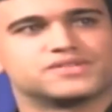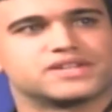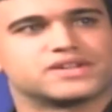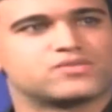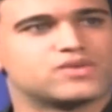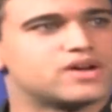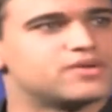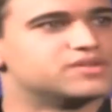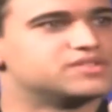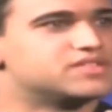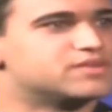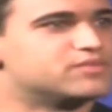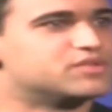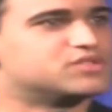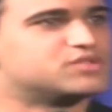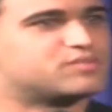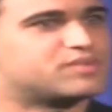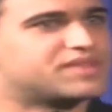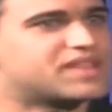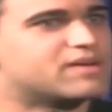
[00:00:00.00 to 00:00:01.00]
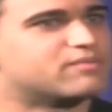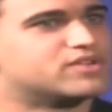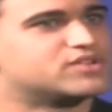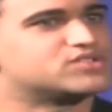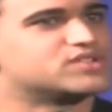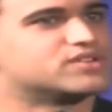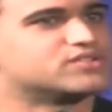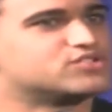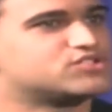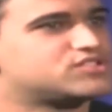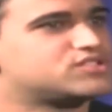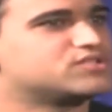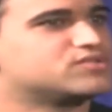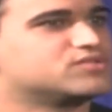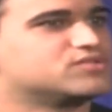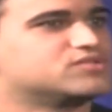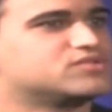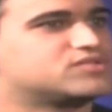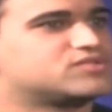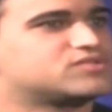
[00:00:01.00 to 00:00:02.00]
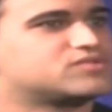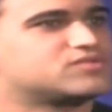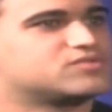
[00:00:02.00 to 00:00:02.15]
like, why would someone spend that much on shoes